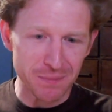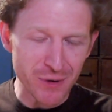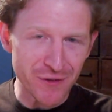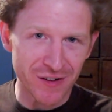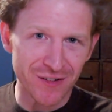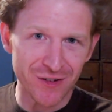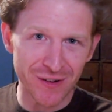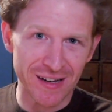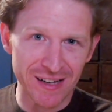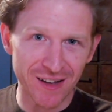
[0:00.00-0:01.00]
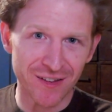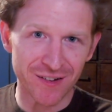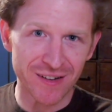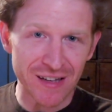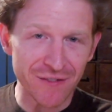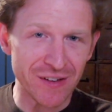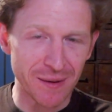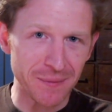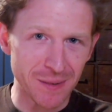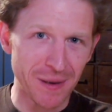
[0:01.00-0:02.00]
move it to any other
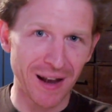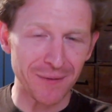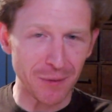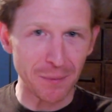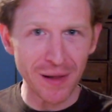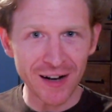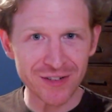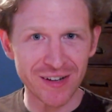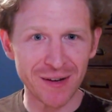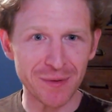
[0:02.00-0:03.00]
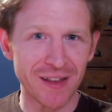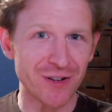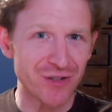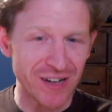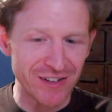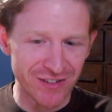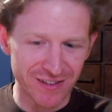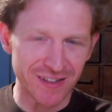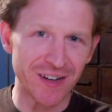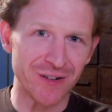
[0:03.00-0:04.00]
EVM compatible blockchain without changing
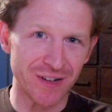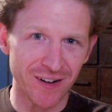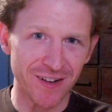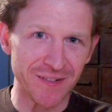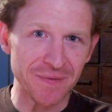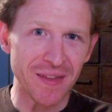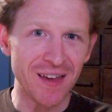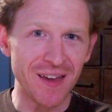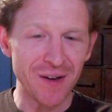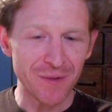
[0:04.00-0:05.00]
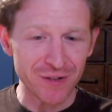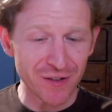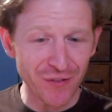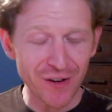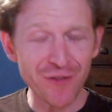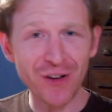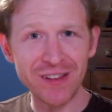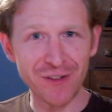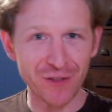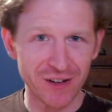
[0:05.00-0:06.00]
the code at all, which is very
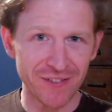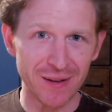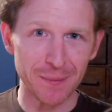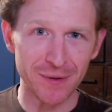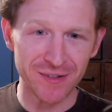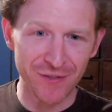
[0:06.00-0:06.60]
friendly for developers.